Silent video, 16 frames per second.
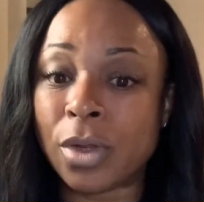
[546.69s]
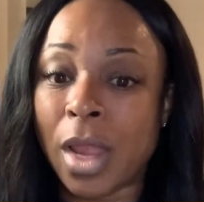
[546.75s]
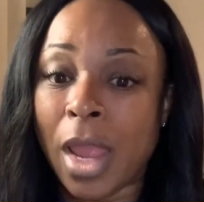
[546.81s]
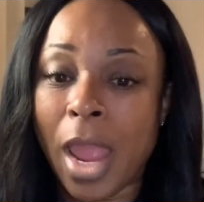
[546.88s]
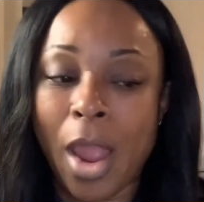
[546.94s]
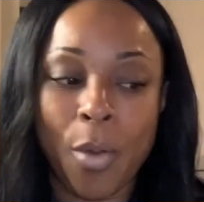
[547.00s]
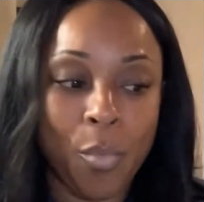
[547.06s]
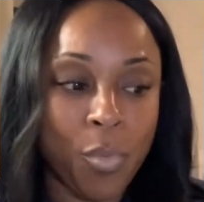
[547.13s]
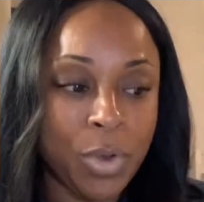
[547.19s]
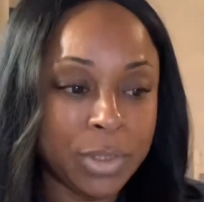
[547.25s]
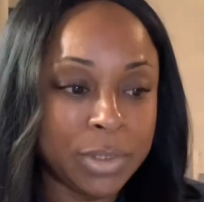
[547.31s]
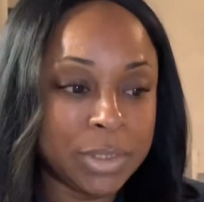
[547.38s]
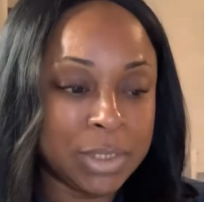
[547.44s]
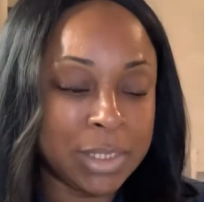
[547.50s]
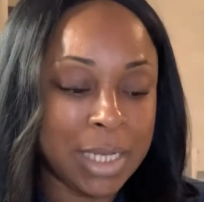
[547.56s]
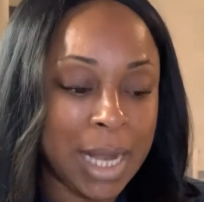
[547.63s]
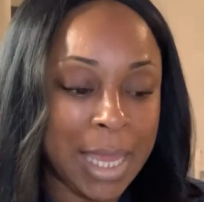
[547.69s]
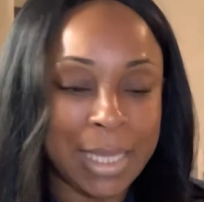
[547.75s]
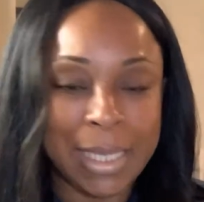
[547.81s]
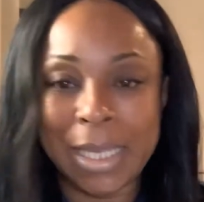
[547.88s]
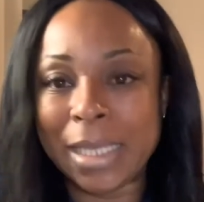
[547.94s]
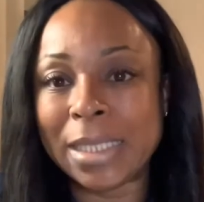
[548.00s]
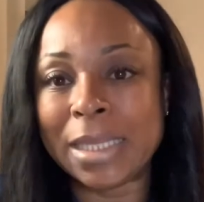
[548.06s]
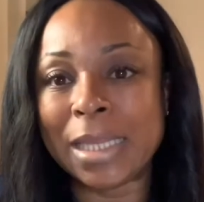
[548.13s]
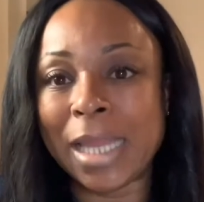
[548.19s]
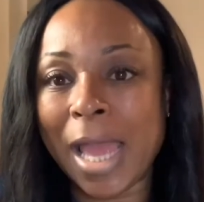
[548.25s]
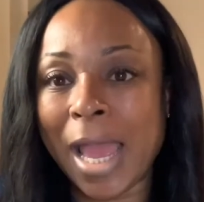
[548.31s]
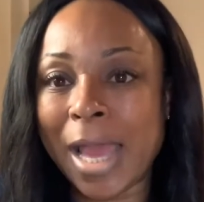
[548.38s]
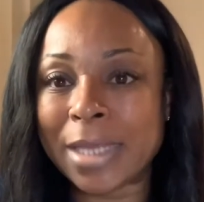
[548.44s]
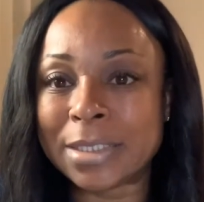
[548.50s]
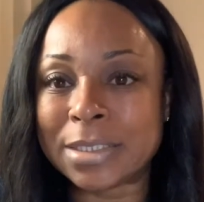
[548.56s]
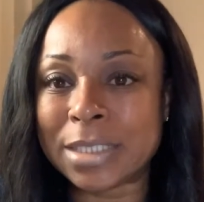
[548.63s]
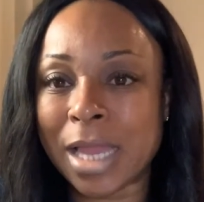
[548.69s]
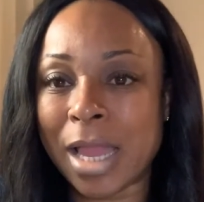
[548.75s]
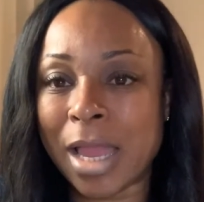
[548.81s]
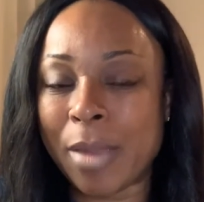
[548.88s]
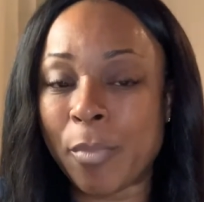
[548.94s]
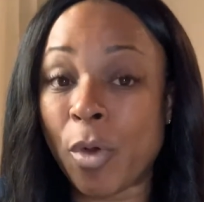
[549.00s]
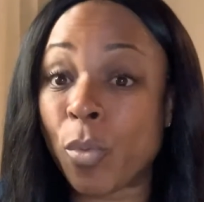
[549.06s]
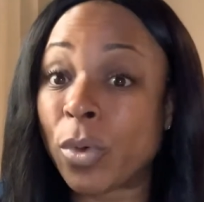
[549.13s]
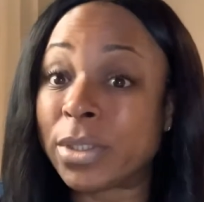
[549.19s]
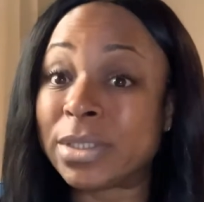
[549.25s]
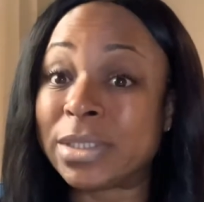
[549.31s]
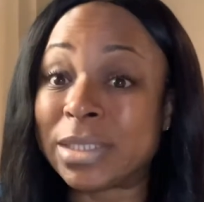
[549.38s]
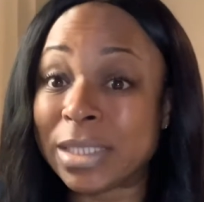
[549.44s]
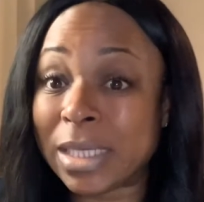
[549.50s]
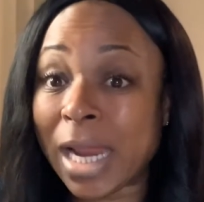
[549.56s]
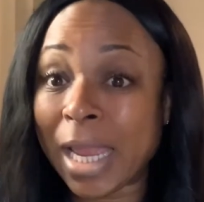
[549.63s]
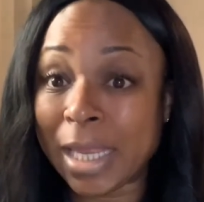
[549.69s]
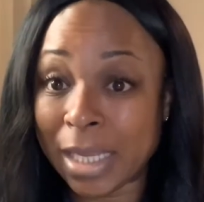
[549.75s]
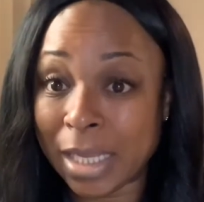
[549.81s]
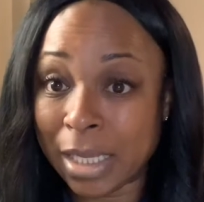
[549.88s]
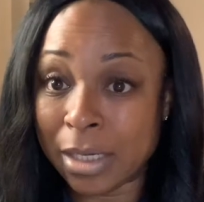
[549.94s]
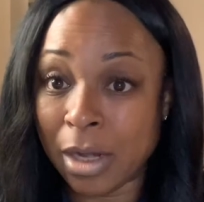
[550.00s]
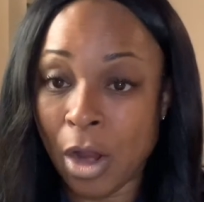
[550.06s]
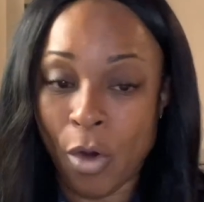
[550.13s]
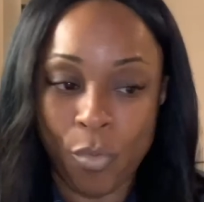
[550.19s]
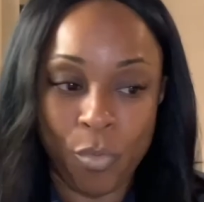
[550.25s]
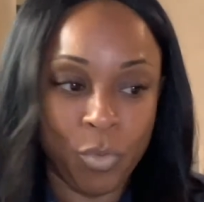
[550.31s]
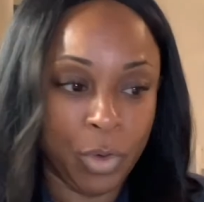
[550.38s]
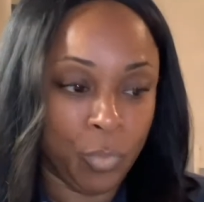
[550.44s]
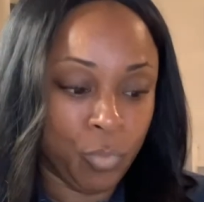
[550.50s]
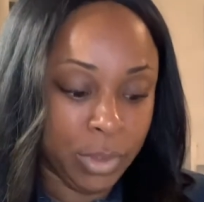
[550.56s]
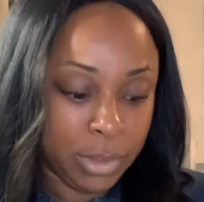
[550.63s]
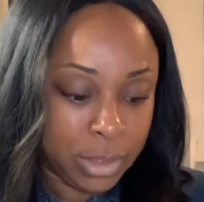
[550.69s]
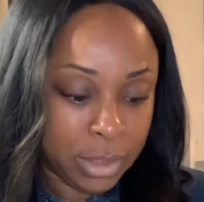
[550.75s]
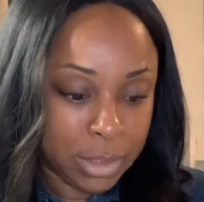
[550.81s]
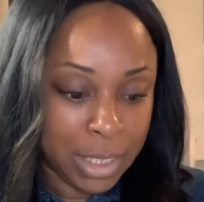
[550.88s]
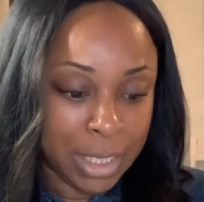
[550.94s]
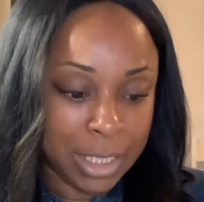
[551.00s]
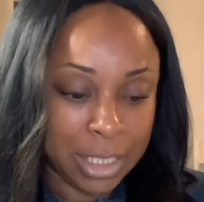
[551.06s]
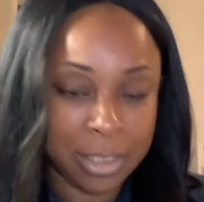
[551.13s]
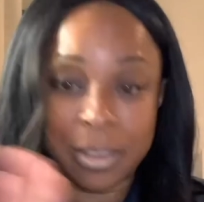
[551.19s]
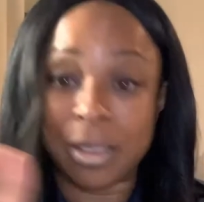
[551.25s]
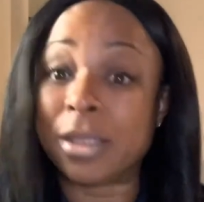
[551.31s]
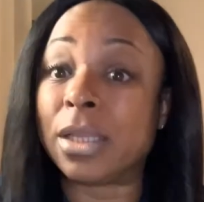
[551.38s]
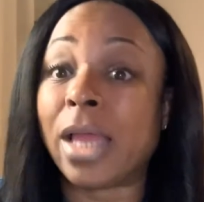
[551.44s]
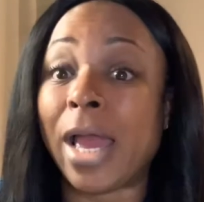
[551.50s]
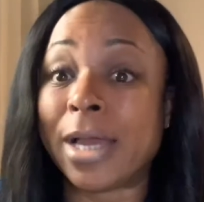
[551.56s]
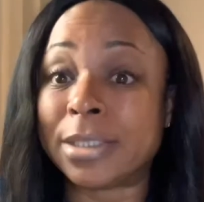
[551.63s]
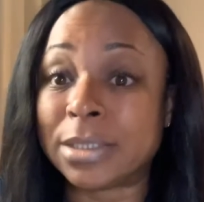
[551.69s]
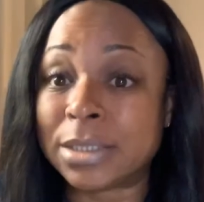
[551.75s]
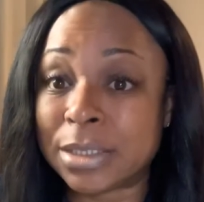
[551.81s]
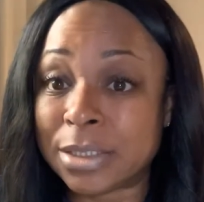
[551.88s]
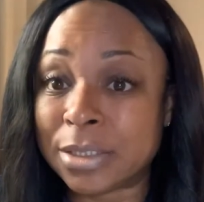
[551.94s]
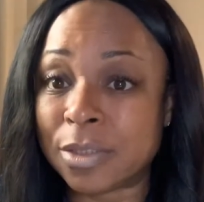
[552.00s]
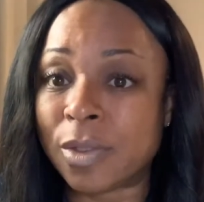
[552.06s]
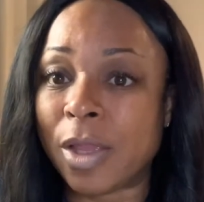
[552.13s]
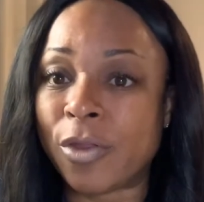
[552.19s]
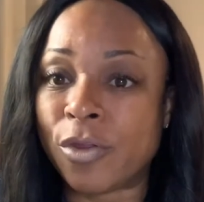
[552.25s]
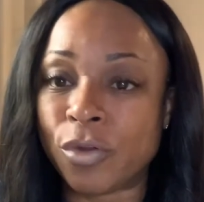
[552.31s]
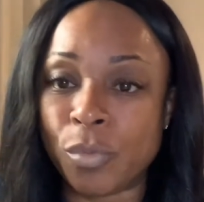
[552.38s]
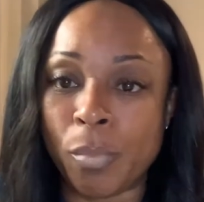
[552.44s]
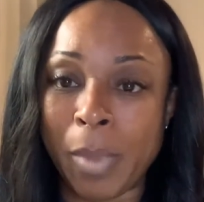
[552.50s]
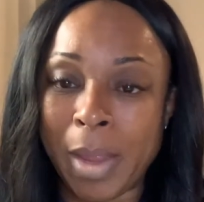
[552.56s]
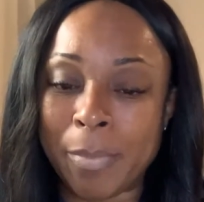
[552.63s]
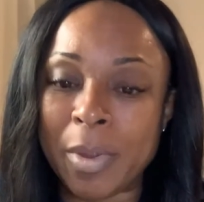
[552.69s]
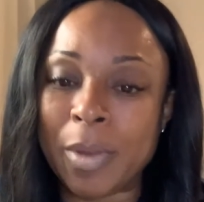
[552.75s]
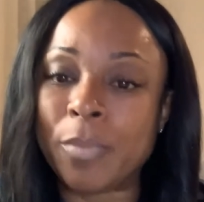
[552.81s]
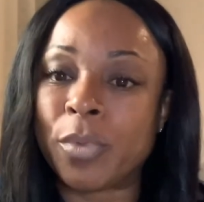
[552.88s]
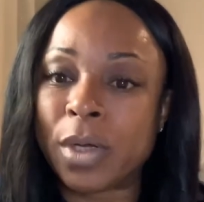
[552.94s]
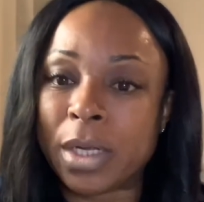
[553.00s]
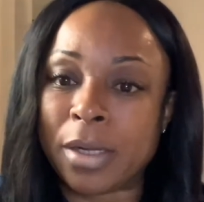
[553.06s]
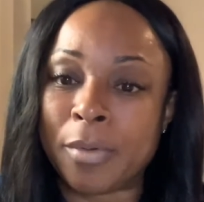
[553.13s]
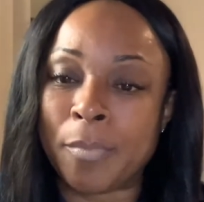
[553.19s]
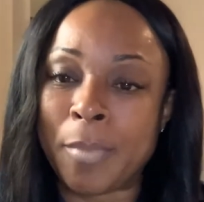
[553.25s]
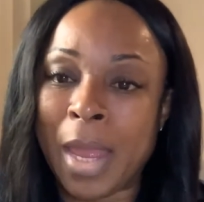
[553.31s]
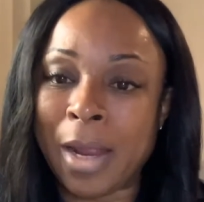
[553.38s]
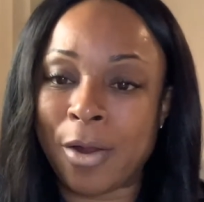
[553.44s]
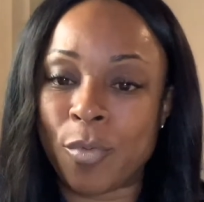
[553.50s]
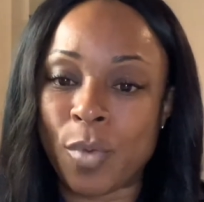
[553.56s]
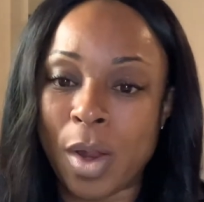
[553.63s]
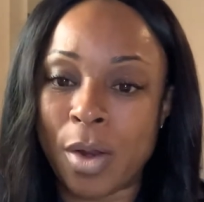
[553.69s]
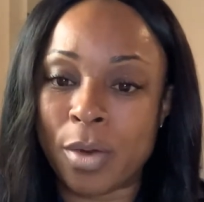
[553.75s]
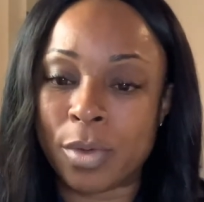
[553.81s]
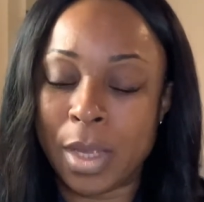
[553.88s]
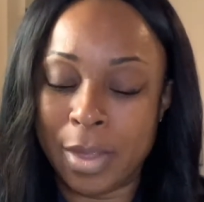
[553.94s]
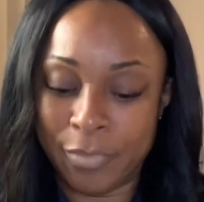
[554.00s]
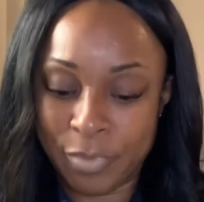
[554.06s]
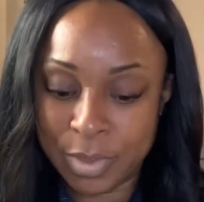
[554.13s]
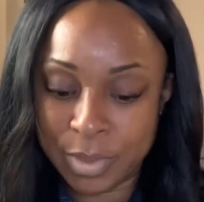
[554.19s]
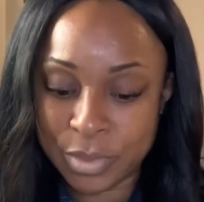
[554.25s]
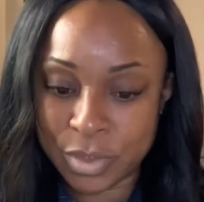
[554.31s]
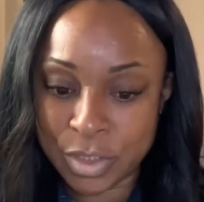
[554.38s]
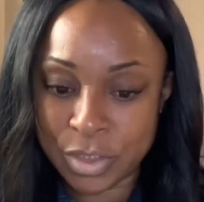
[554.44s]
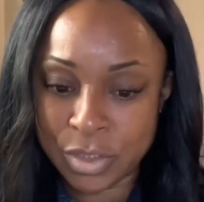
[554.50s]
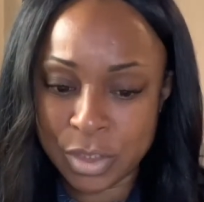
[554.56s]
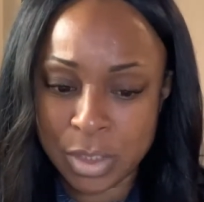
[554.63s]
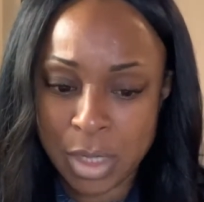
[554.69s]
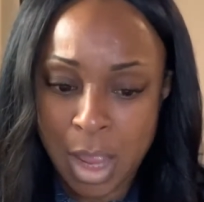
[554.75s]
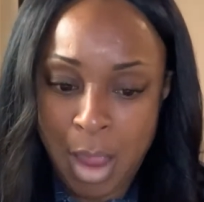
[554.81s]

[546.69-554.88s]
And what didn't I get last time? Or what did I get? What, what didn't I get in the last season that you may be bringing it back around in this season?